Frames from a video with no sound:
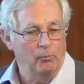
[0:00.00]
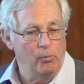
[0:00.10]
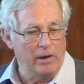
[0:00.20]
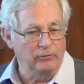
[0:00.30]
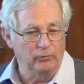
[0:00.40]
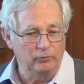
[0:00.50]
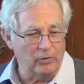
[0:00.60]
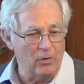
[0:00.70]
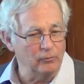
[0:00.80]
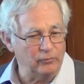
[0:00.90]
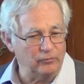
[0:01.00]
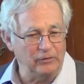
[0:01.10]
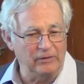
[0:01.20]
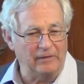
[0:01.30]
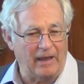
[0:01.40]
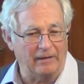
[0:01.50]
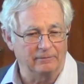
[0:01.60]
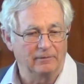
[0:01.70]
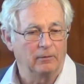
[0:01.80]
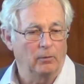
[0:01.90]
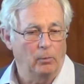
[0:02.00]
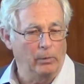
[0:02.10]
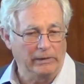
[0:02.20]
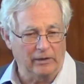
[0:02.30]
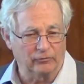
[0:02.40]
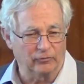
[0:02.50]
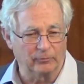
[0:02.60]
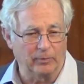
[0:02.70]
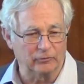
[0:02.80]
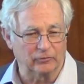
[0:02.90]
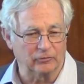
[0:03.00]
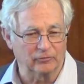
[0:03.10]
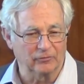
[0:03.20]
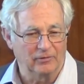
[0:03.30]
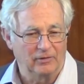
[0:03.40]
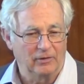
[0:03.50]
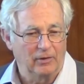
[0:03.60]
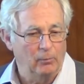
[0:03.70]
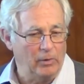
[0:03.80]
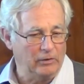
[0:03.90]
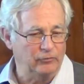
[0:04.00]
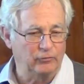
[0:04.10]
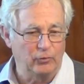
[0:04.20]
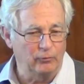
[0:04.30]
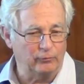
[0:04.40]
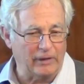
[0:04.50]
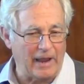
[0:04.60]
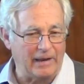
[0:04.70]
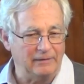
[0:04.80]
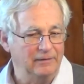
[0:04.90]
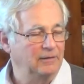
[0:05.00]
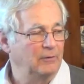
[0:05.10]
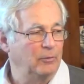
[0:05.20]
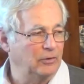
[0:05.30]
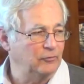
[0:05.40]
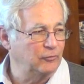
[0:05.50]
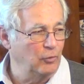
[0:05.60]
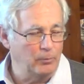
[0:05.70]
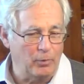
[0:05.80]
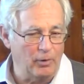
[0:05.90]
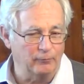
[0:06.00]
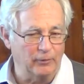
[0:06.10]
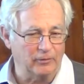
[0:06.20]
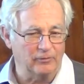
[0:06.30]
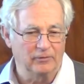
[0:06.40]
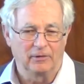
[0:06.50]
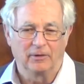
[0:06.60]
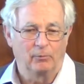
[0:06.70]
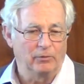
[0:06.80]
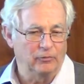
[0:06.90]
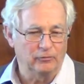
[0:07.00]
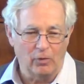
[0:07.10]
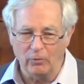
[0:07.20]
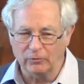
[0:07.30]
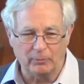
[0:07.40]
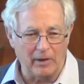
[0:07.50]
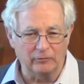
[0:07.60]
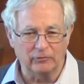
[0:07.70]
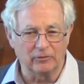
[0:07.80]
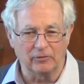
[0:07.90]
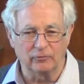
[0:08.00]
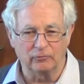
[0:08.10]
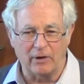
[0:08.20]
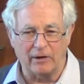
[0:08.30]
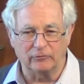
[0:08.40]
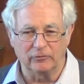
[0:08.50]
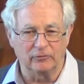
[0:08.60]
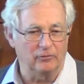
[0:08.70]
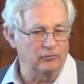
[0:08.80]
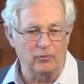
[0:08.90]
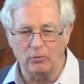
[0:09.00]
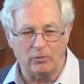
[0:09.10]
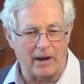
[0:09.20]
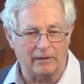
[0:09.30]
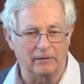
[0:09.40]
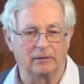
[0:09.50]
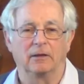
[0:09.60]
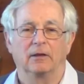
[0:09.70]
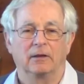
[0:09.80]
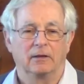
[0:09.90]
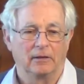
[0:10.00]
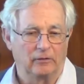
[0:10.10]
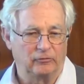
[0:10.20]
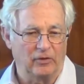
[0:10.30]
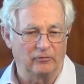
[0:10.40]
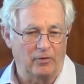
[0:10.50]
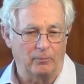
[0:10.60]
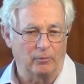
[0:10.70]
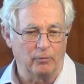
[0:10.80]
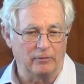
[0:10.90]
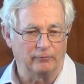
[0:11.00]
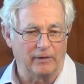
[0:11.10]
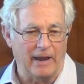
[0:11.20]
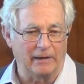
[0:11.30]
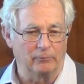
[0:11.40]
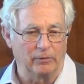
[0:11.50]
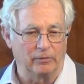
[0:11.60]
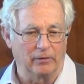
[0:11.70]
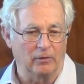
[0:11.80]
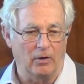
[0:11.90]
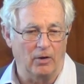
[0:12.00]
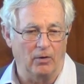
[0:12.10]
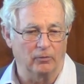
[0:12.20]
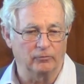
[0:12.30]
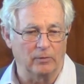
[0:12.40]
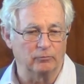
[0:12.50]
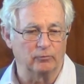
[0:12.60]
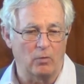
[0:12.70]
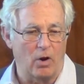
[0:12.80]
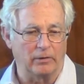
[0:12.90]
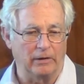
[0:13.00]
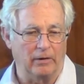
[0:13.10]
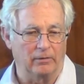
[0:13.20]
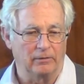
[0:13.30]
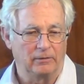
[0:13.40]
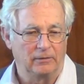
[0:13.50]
When you don't see that, we get suspicious. When it's too flat, when it's too perfect, when there's no expansion and contraction, there's no cracking, it sends up a red flag and we think, uh-oh, something's wrong here.